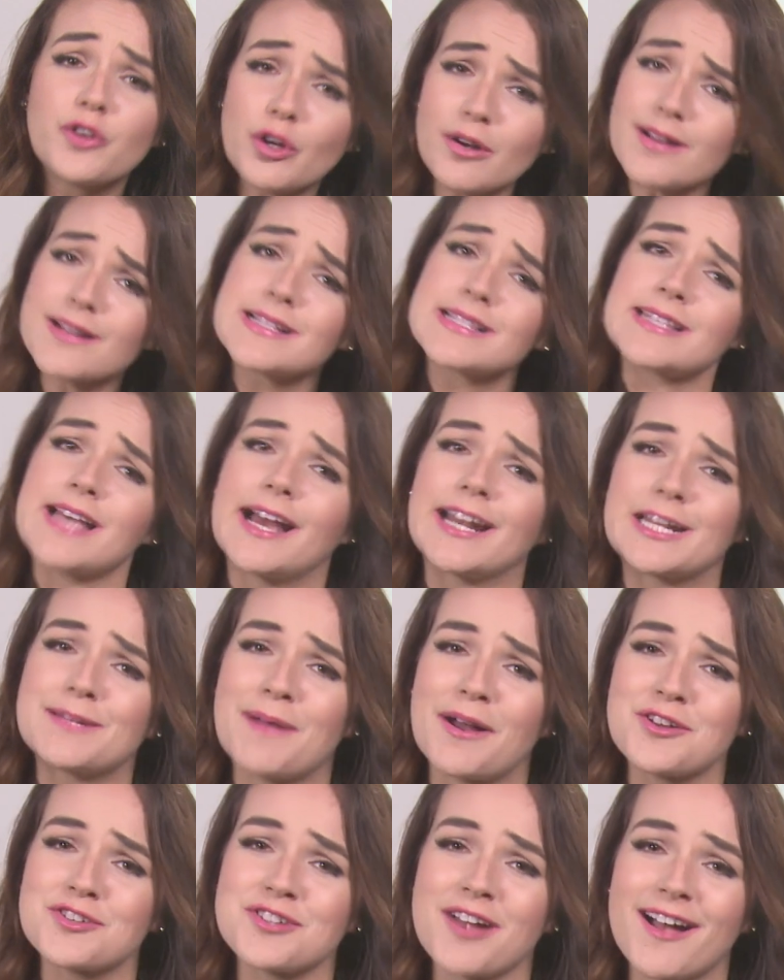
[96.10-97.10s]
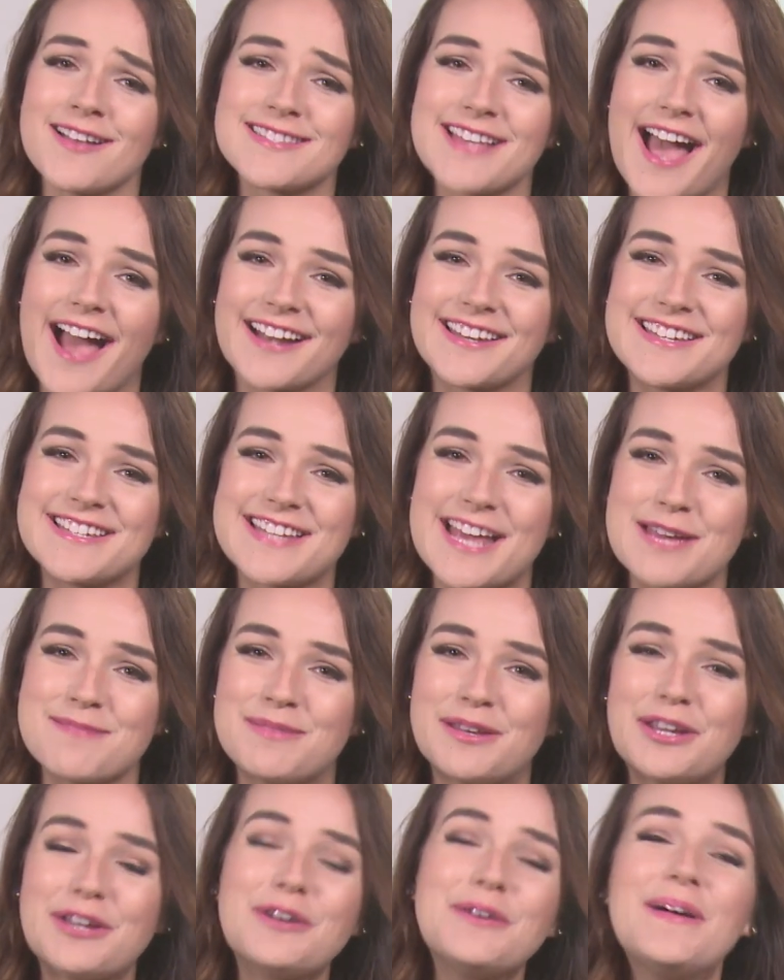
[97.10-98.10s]
you're excited about Shawn's acting
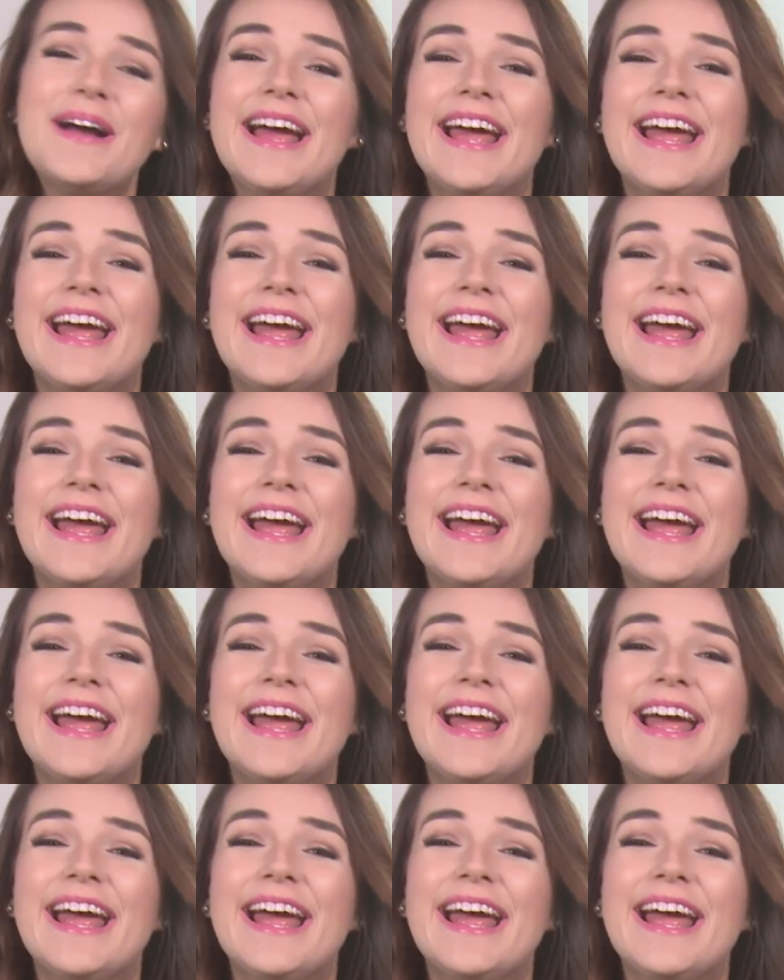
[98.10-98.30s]
debut